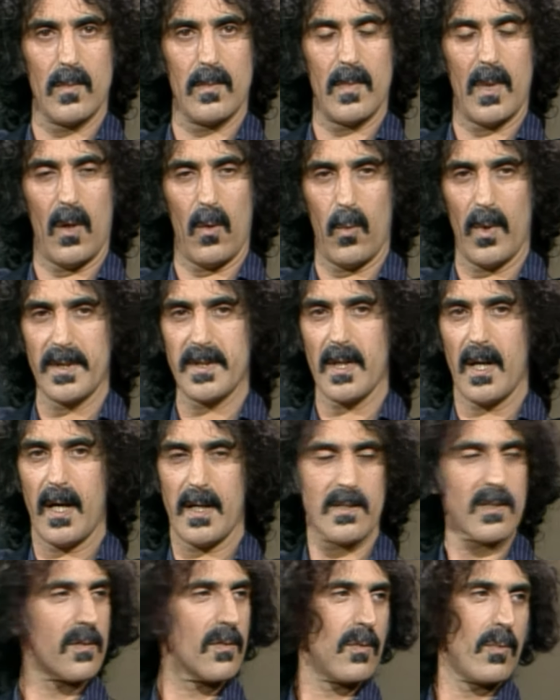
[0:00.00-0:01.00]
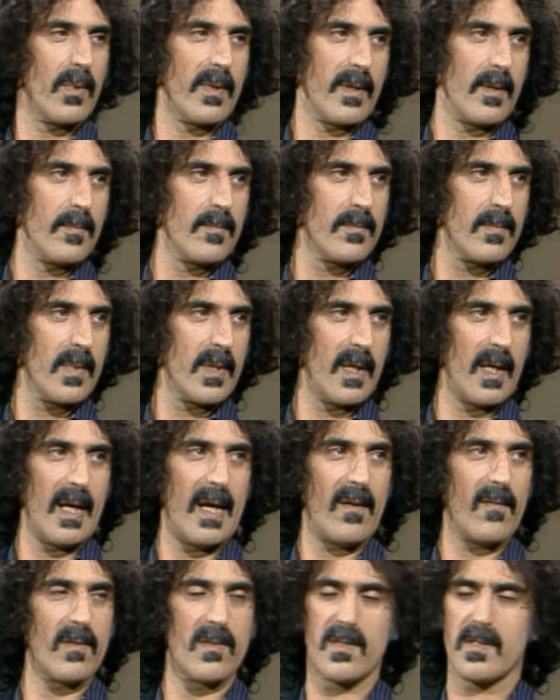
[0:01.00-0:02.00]
I went to high school with him, and I
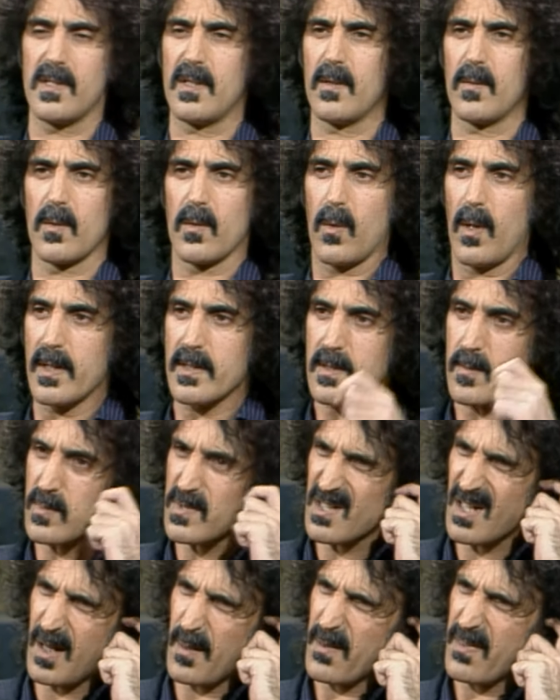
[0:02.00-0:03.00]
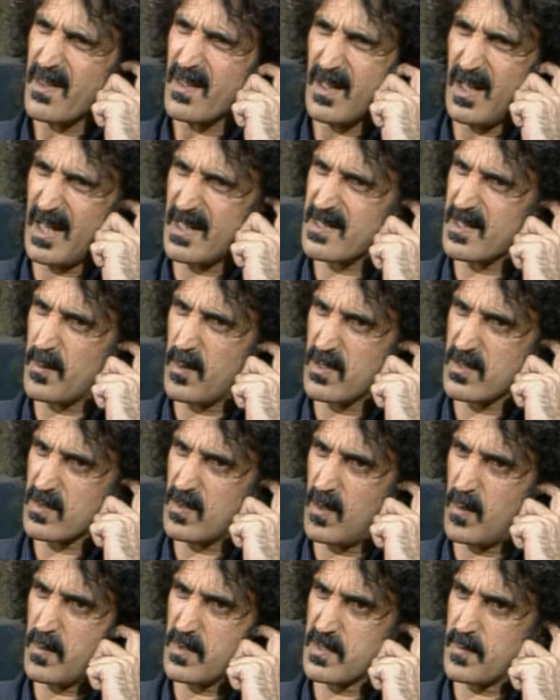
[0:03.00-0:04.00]
haven't seen him in quite some time. I think the last time I
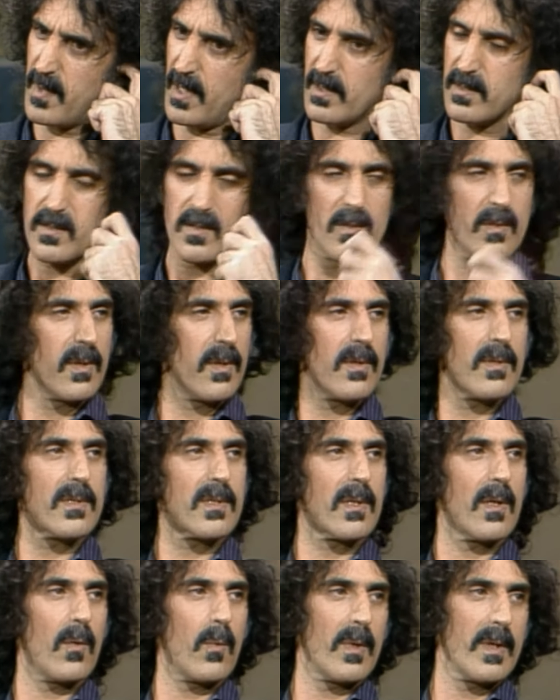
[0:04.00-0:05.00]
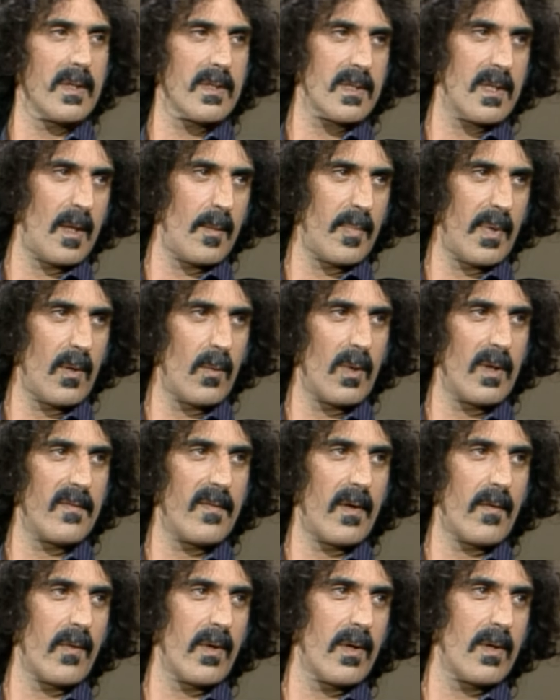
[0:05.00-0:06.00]
saw him was about 2 years ago when he stopped by one of
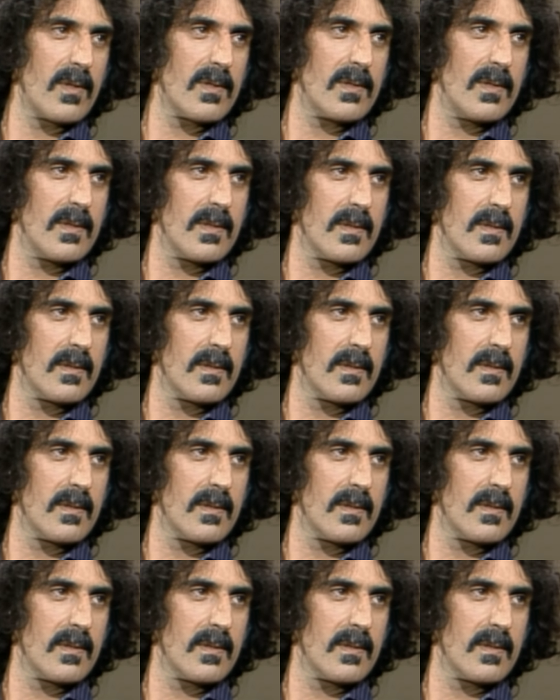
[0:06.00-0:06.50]
our rehearsals.